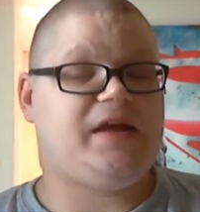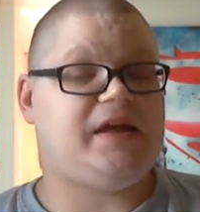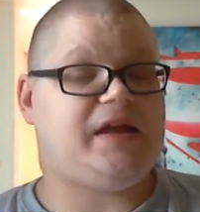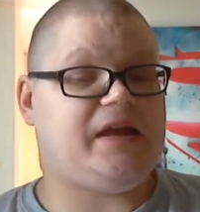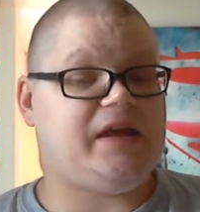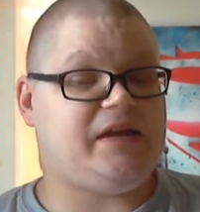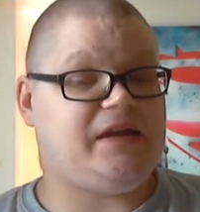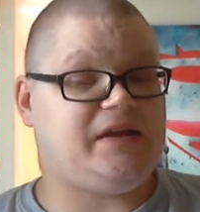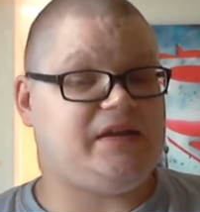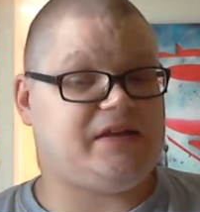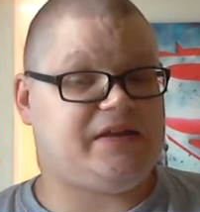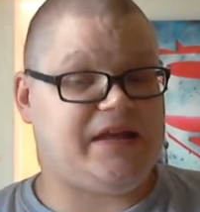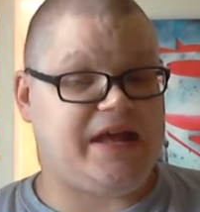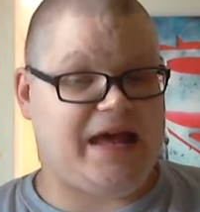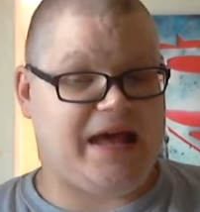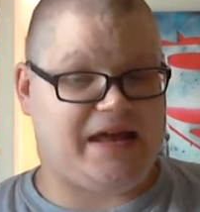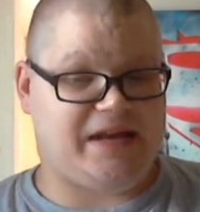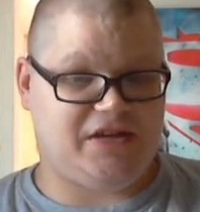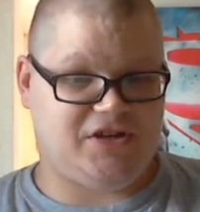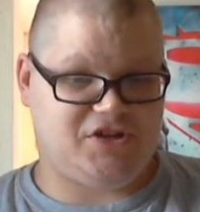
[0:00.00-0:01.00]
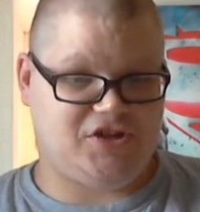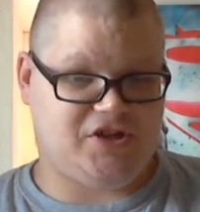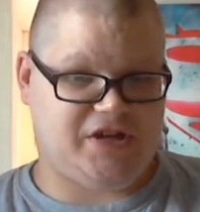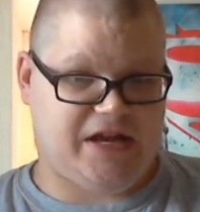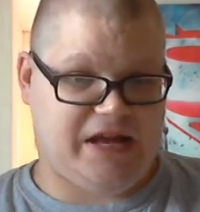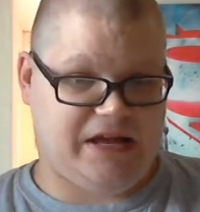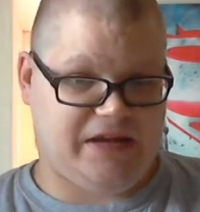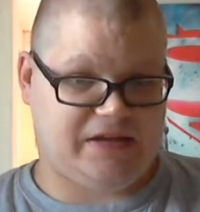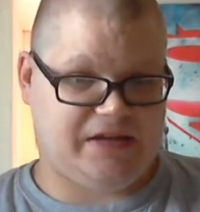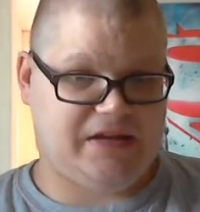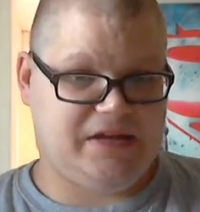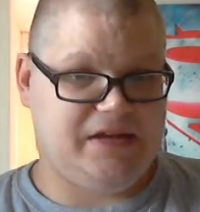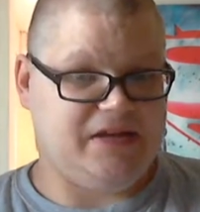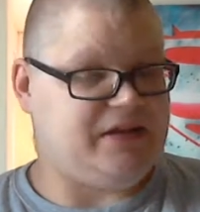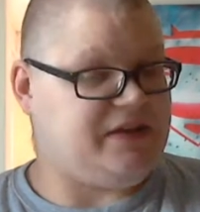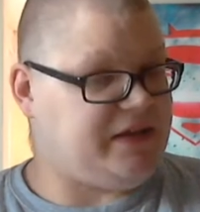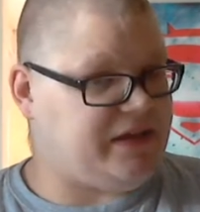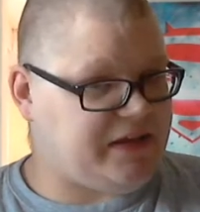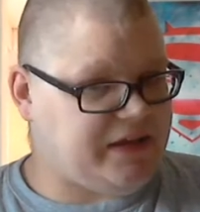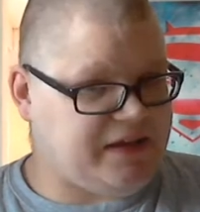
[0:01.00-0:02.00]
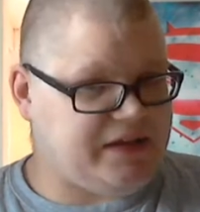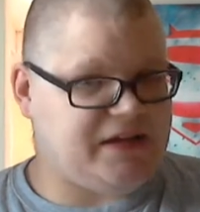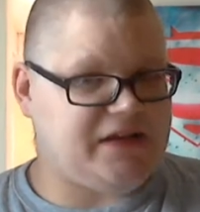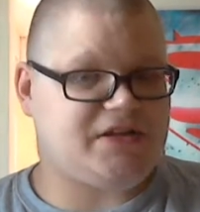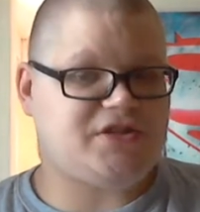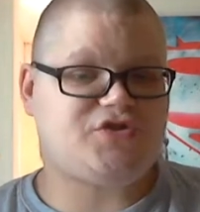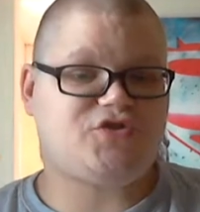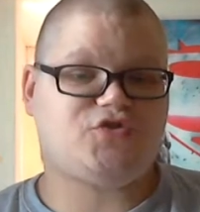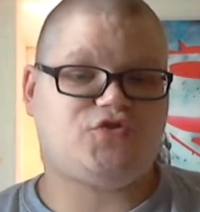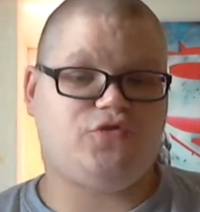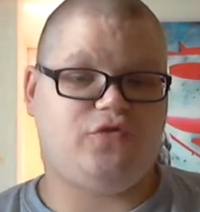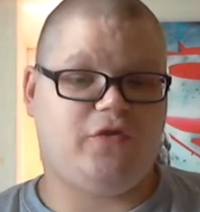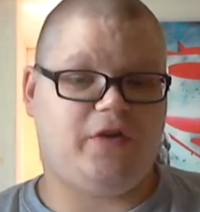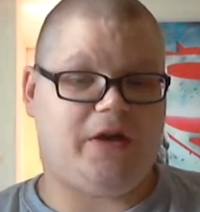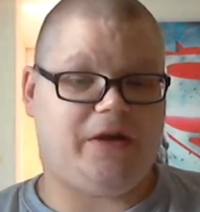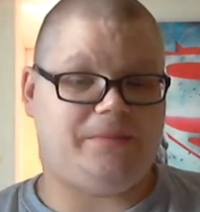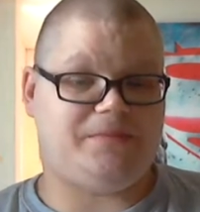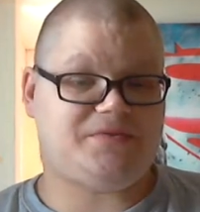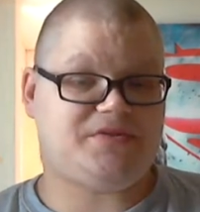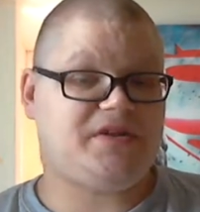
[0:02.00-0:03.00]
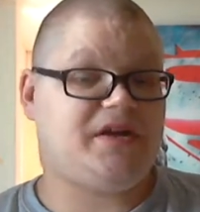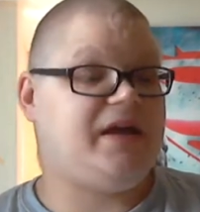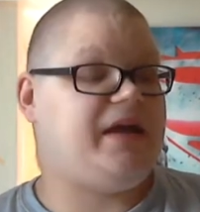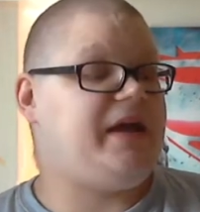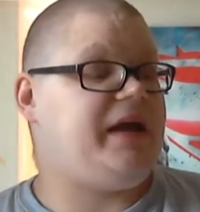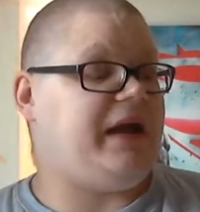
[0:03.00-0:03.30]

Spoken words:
He did Caddyshack, he did Stripes,